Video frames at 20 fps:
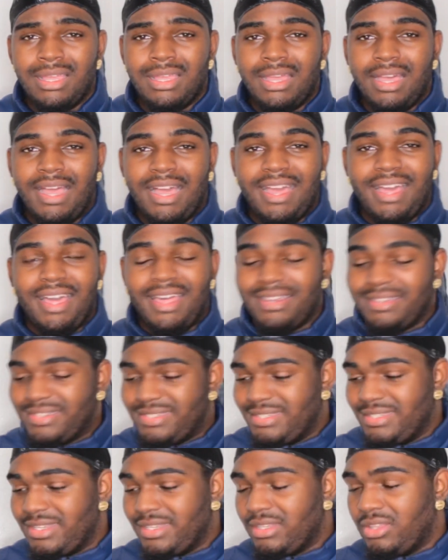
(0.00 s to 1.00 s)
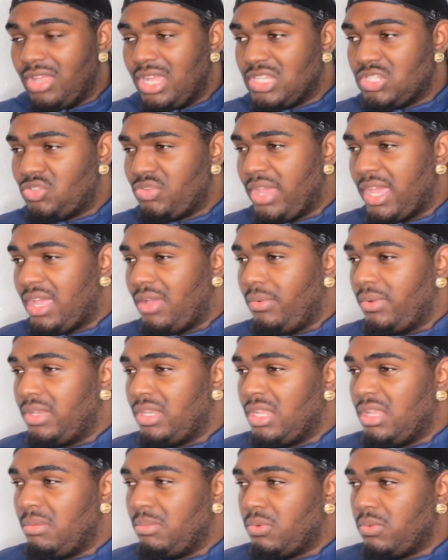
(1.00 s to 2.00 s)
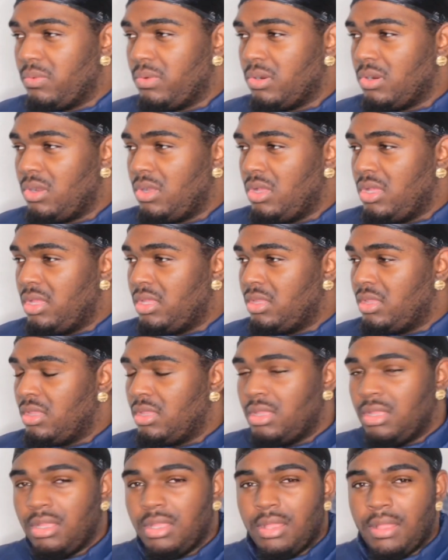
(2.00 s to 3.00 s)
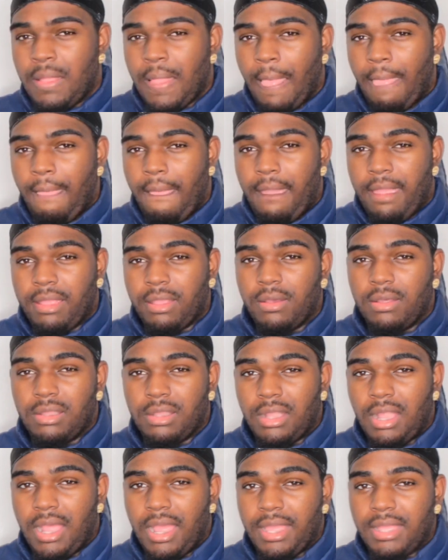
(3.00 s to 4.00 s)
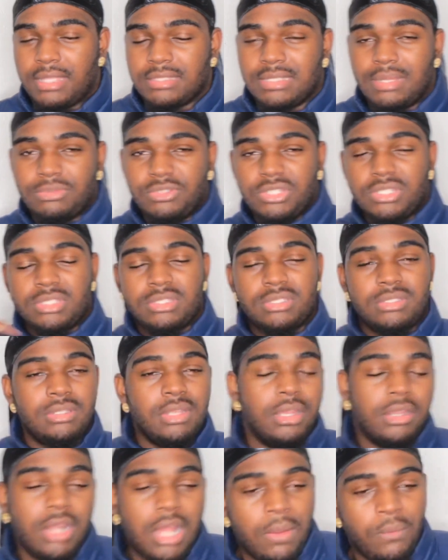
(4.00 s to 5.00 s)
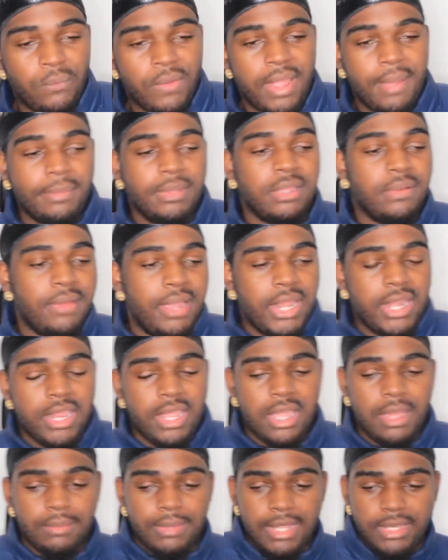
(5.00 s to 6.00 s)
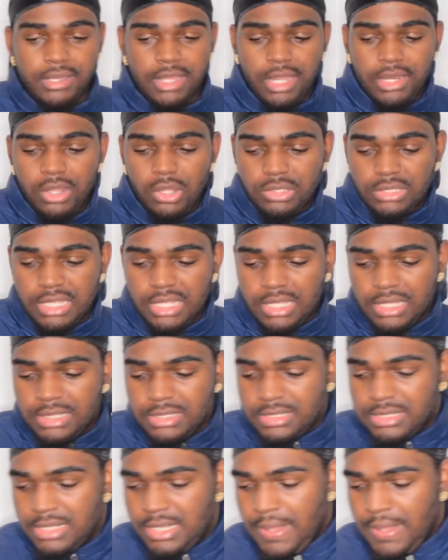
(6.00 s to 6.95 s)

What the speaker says: I honestly didn't lost track of what number we're on. I ain't gonna lie, because I'm just, you know, I'm rambling right now. I'm letting y'all know things.